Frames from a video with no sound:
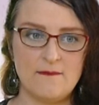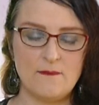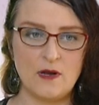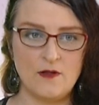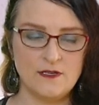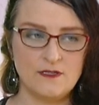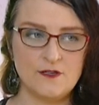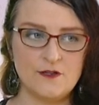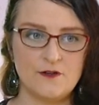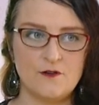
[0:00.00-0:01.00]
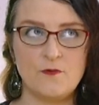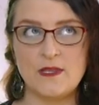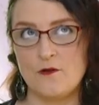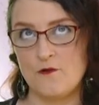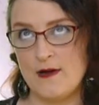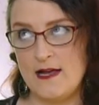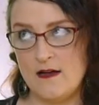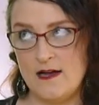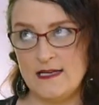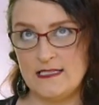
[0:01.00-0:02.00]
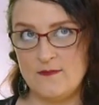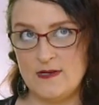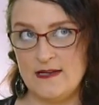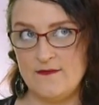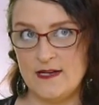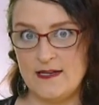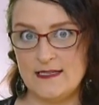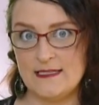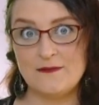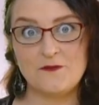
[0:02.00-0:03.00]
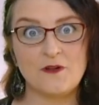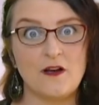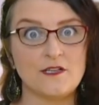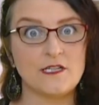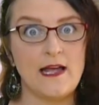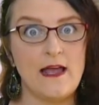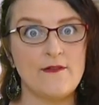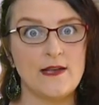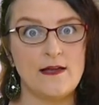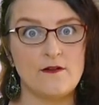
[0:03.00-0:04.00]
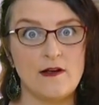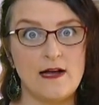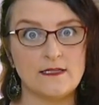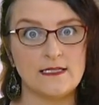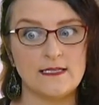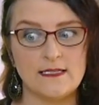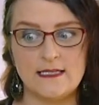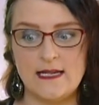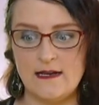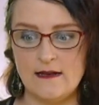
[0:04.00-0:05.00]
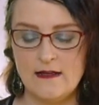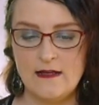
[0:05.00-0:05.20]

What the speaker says: blonde girl with grey eyes, I believe it is. Gosh, I haven't had her out since then.